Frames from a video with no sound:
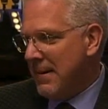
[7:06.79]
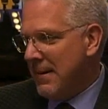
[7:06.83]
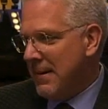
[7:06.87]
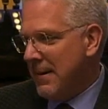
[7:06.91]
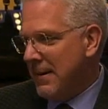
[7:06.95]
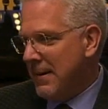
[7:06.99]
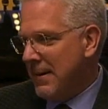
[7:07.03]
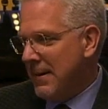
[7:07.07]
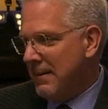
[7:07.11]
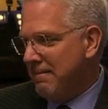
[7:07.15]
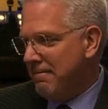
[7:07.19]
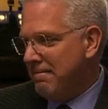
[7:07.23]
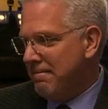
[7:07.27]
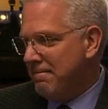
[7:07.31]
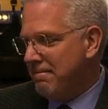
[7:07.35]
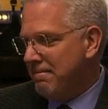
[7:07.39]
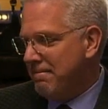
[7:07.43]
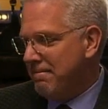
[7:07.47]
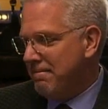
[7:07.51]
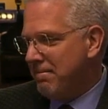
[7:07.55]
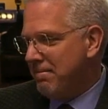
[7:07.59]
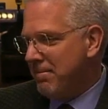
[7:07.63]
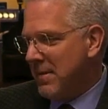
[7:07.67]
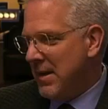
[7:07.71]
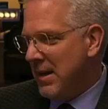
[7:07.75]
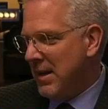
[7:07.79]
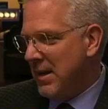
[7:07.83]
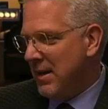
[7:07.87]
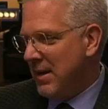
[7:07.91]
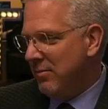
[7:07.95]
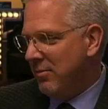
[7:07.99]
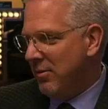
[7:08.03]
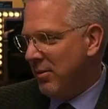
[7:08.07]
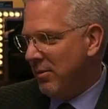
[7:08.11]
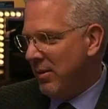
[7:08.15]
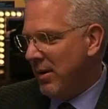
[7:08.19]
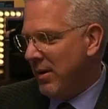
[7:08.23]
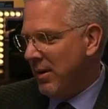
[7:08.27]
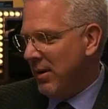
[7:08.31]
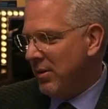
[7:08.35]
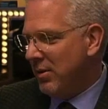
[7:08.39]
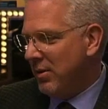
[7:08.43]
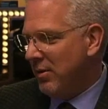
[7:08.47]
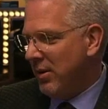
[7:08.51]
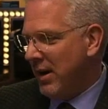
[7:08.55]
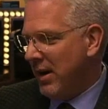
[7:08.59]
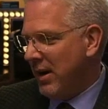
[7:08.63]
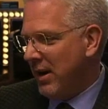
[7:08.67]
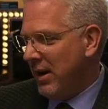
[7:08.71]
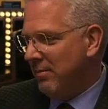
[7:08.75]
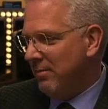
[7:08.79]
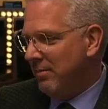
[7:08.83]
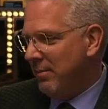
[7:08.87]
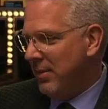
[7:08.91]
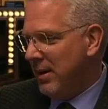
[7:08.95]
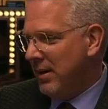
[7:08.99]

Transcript: and for Reverend Graham.